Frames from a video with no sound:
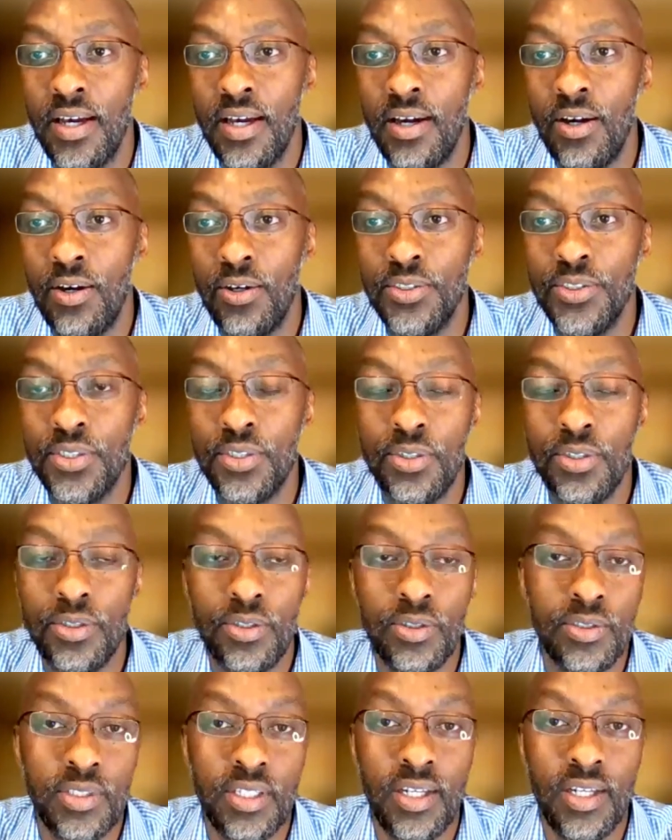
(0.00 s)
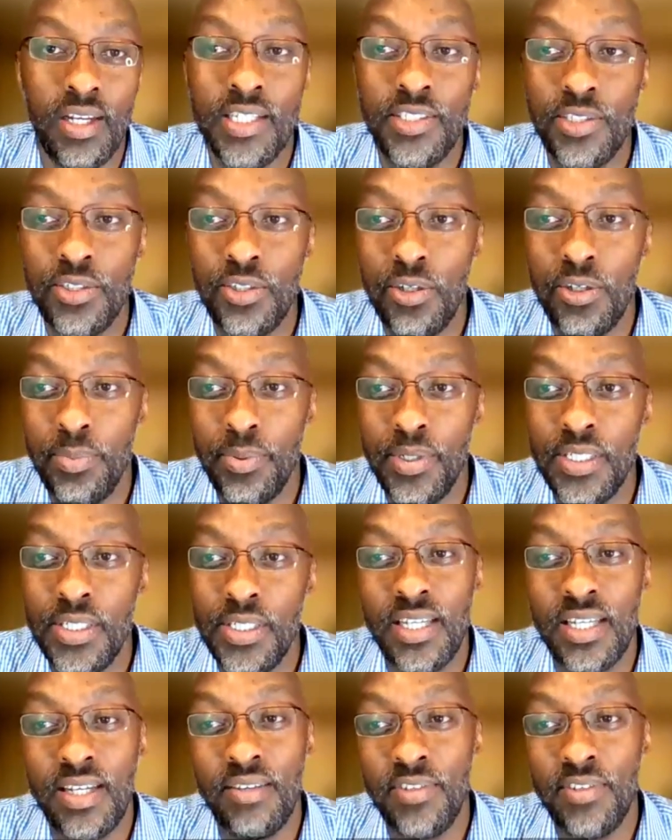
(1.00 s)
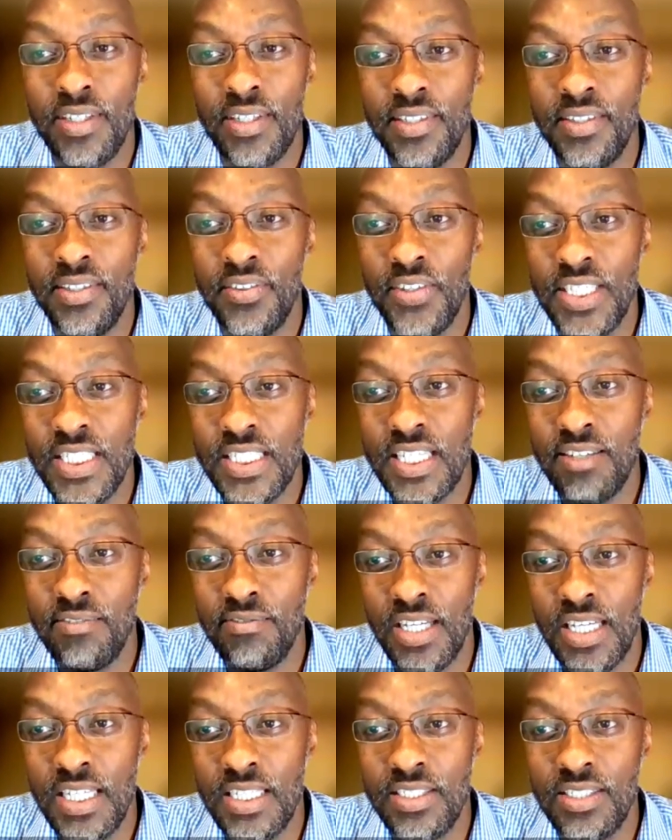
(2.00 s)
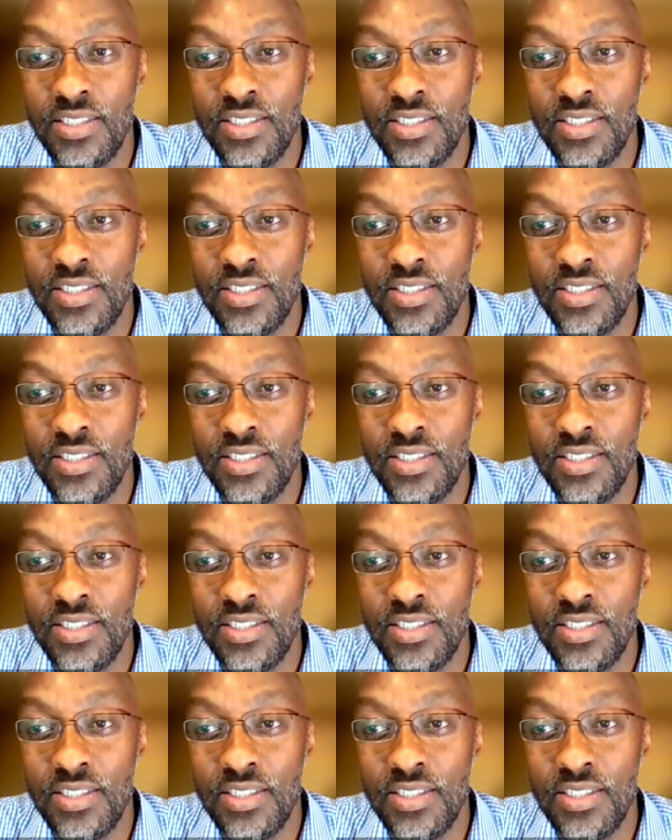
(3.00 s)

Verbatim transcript: Also, the large corporates are very risk averse.